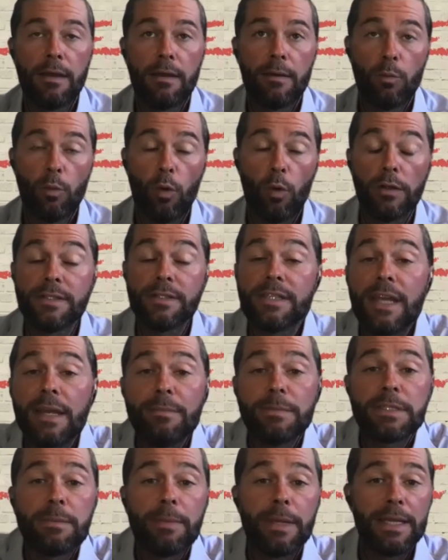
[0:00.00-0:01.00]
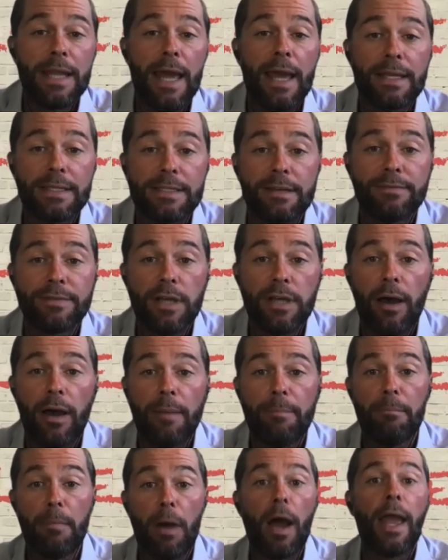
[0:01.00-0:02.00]
what seems to be negative
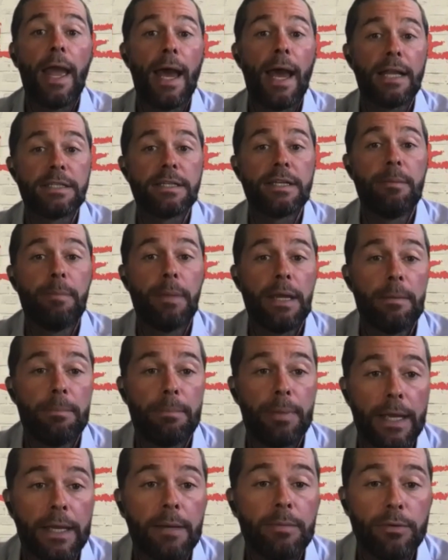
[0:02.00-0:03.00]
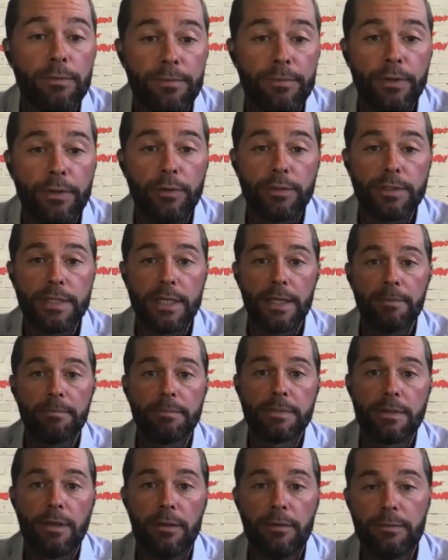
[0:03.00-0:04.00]
type might actually be applicable for your
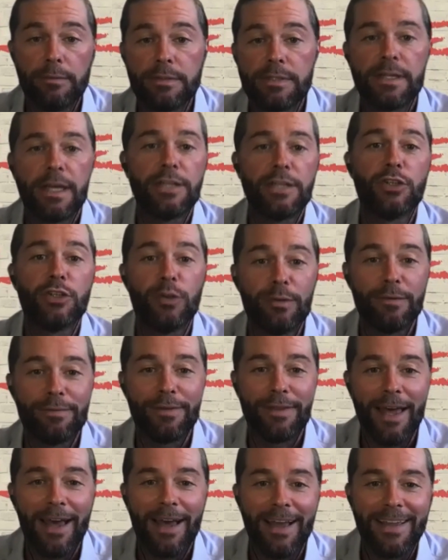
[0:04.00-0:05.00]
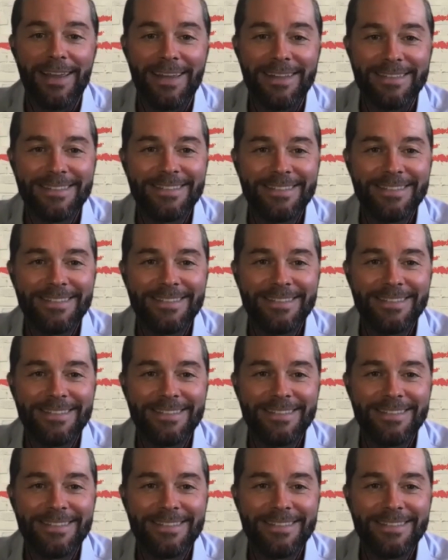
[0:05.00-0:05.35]
team. So stay tuned for that, I guess.